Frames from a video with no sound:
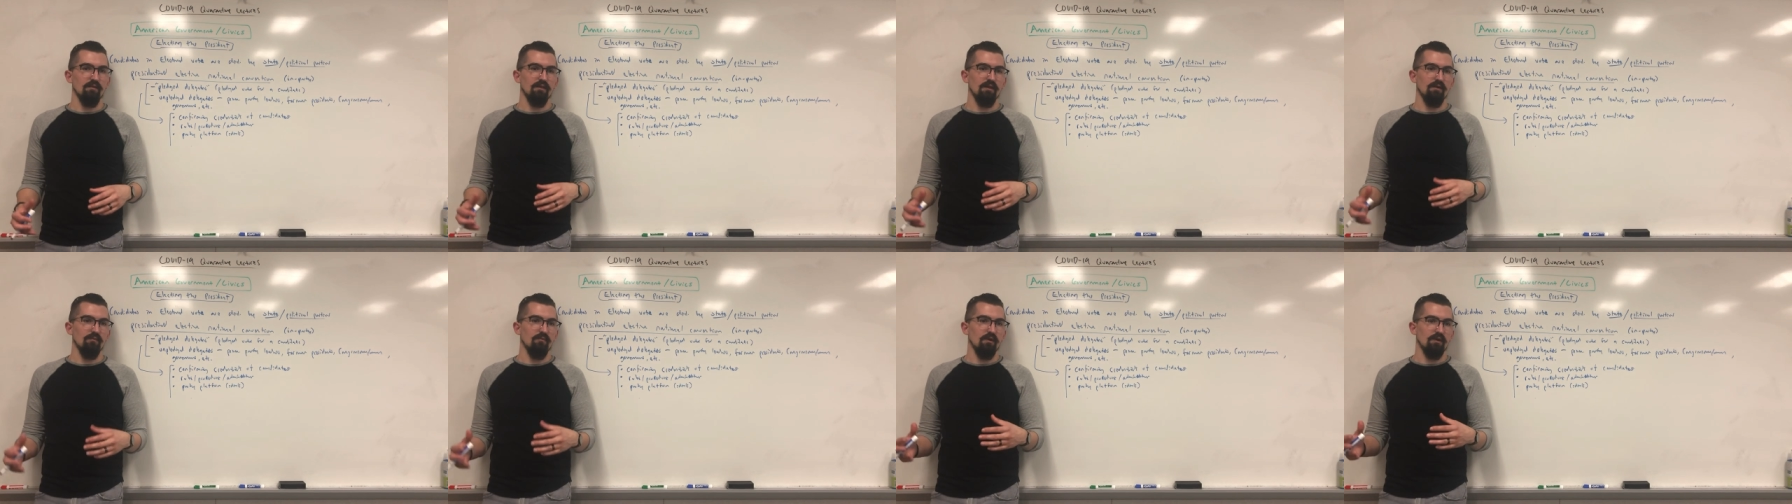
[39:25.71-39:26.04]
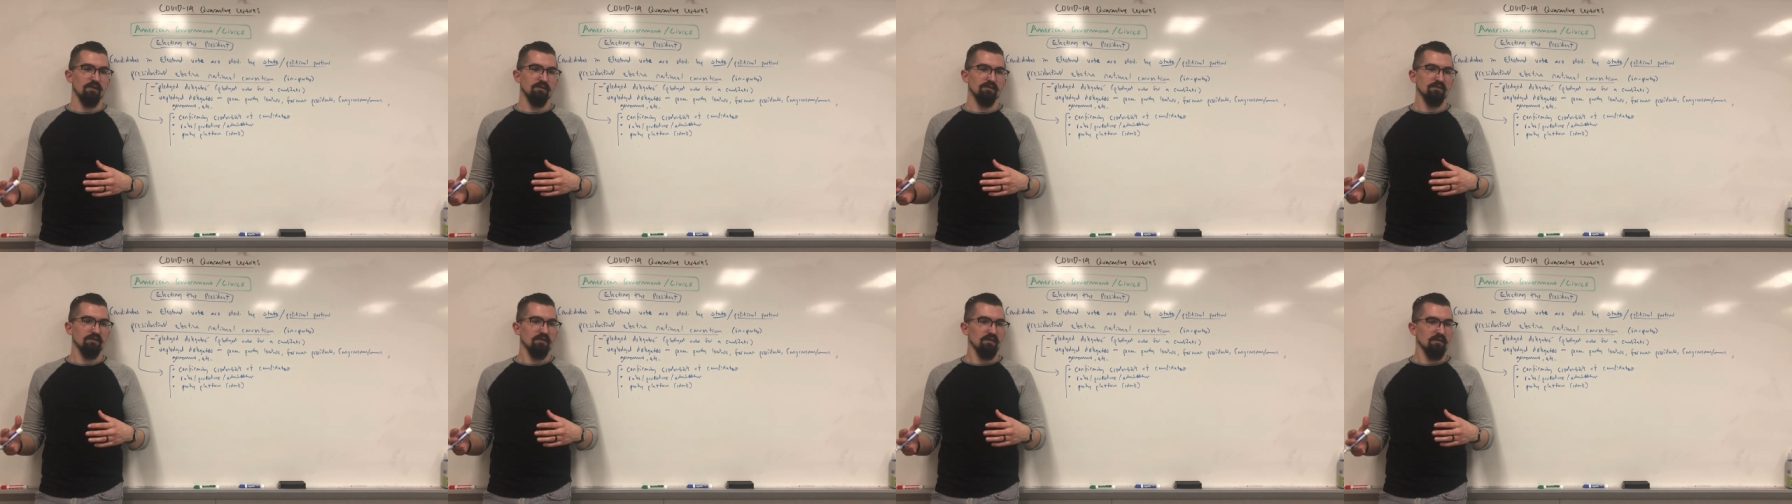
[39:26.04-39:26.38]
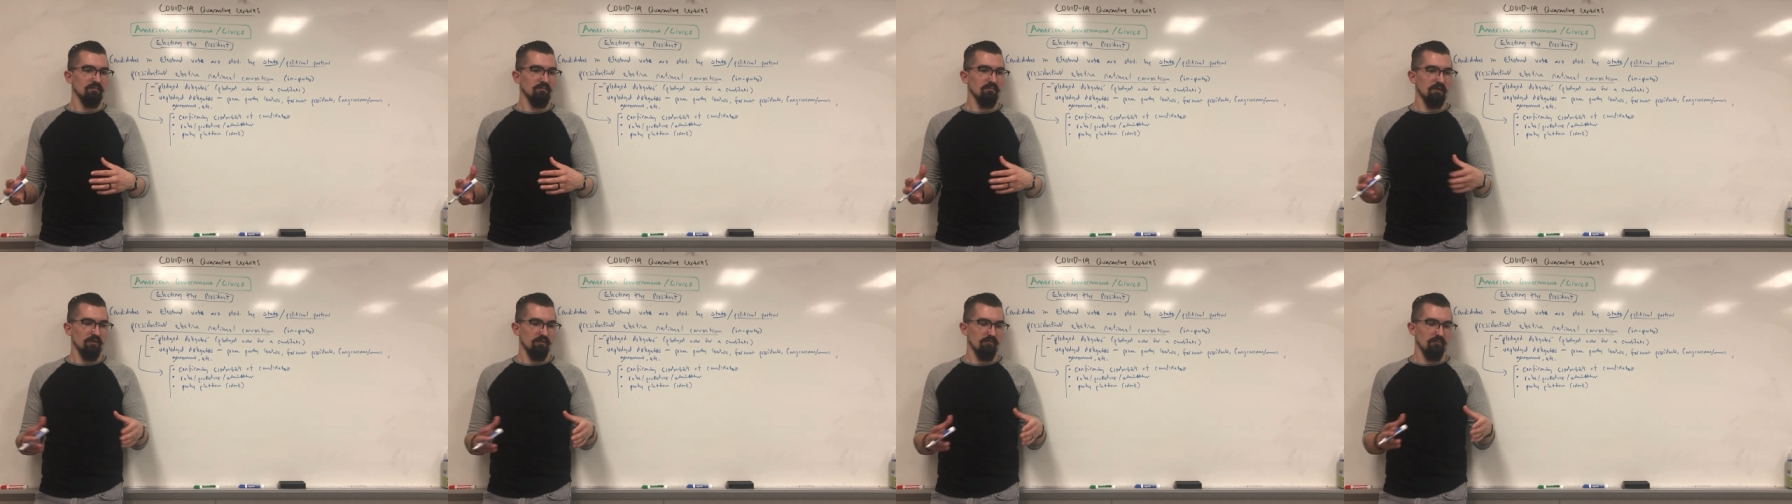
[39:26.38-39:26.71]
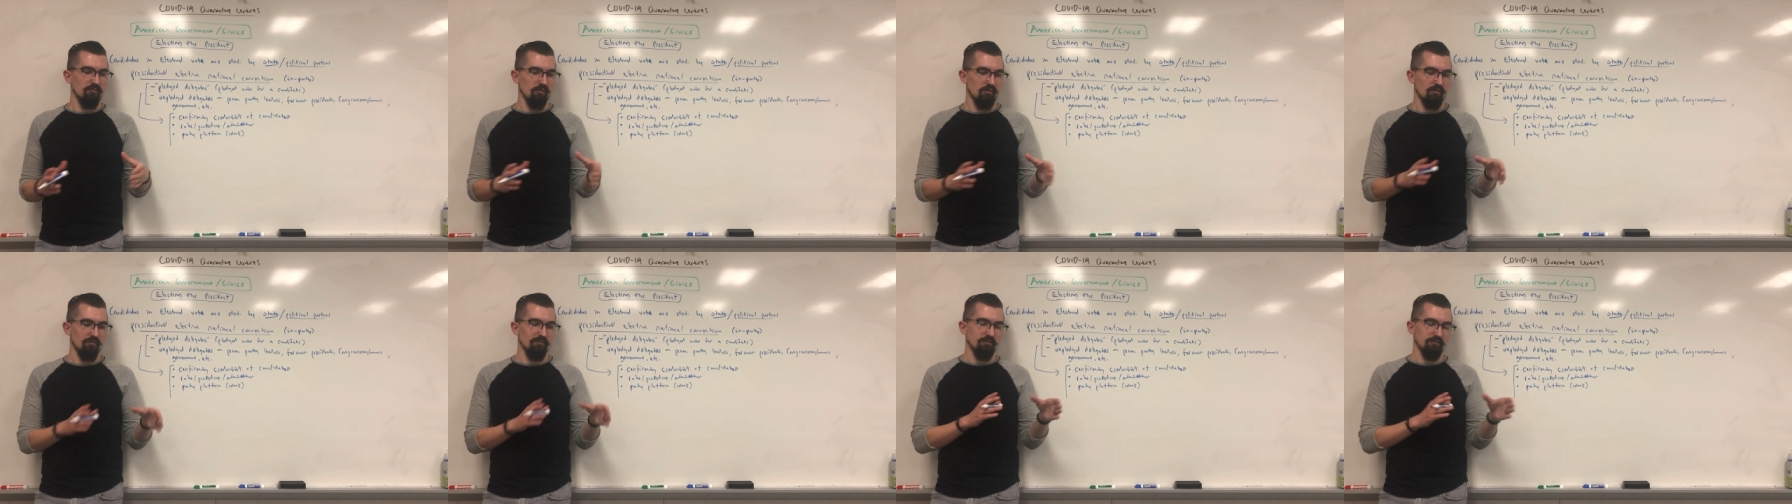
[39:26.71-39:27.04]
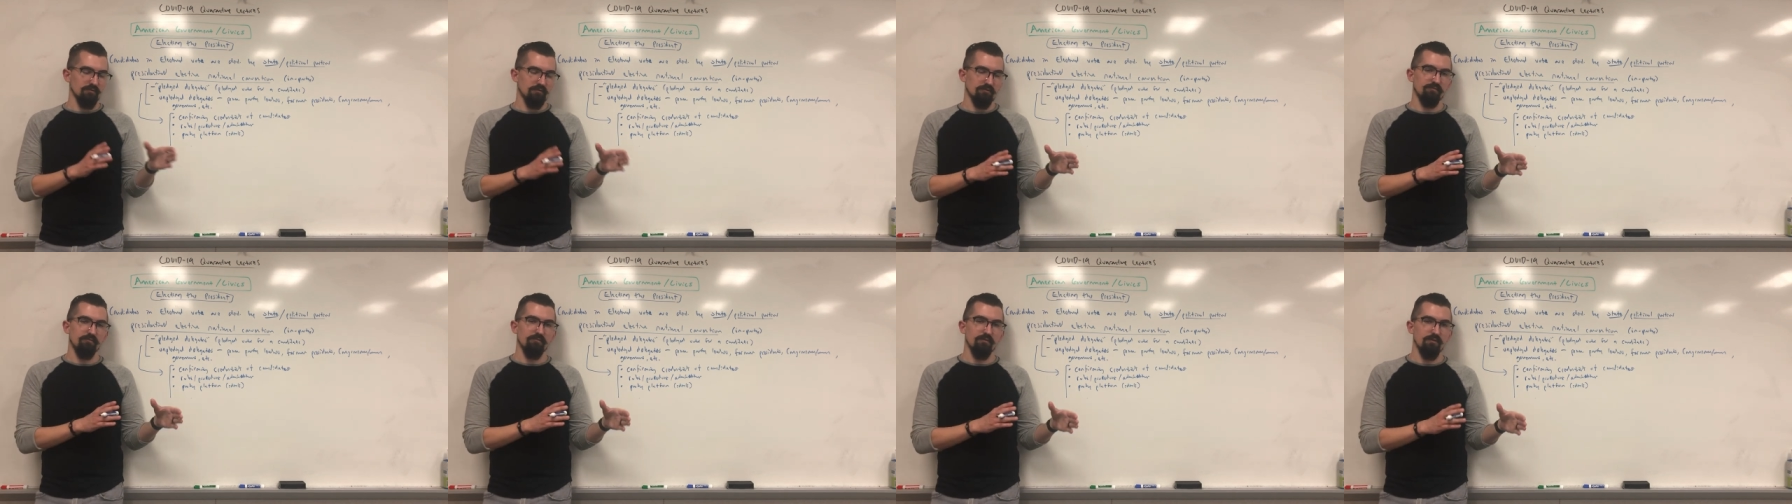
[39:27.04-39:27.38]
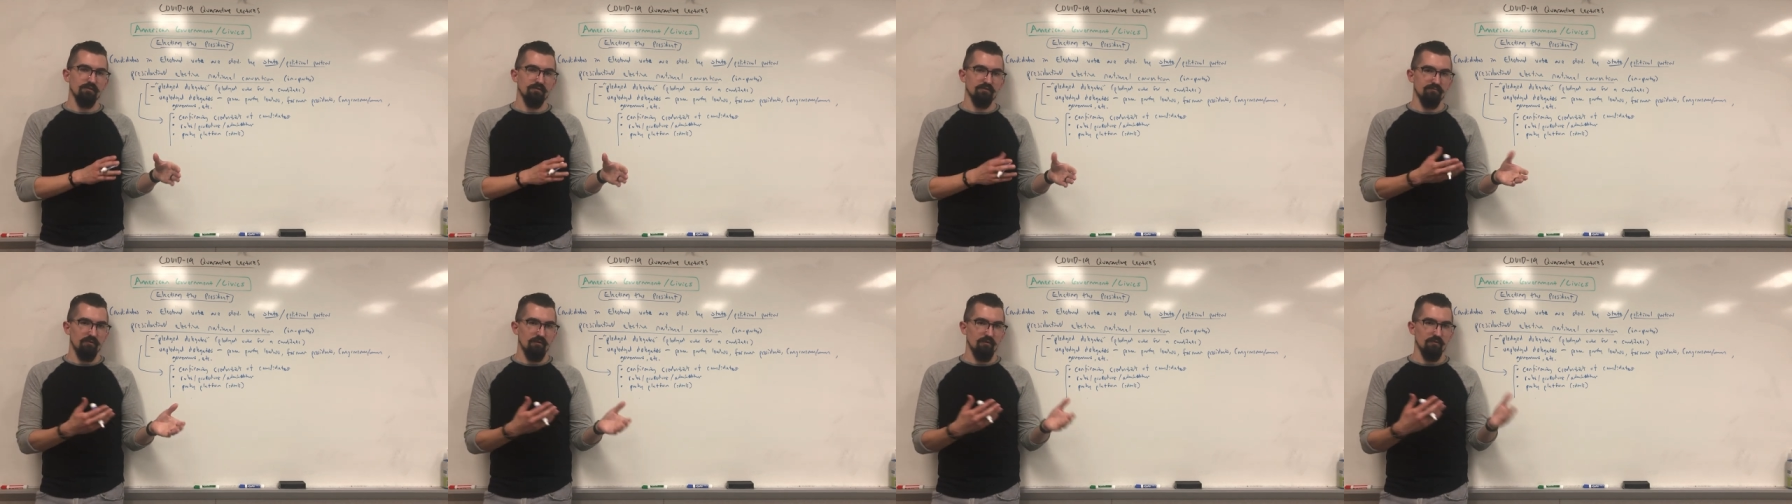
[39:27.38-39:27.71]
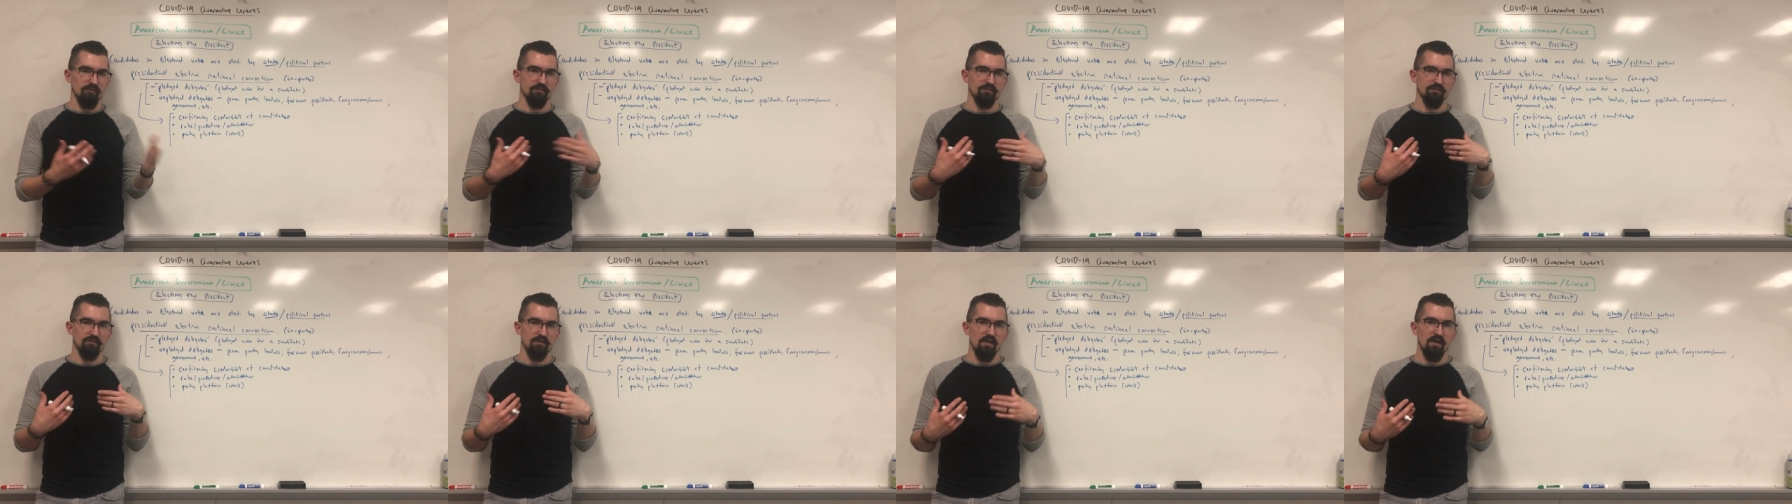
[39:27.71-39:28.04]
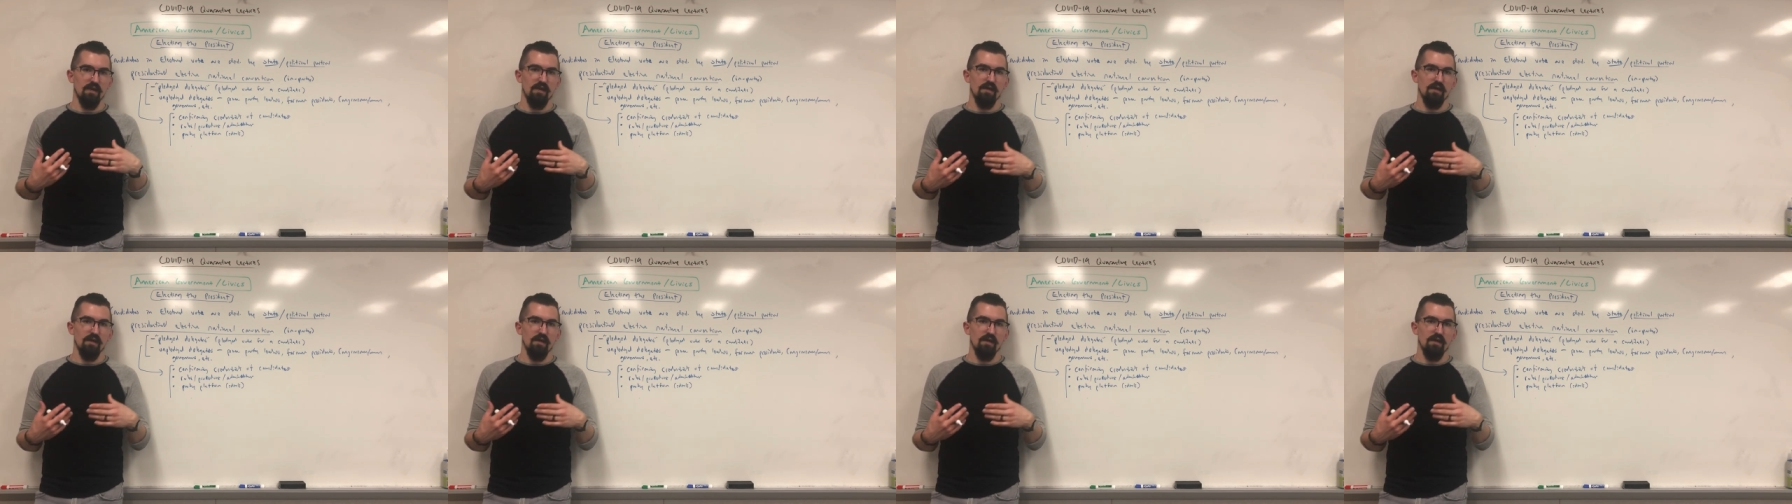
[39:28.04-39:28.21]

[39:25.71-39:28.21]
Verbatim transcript: and they want to get more of those fringe votes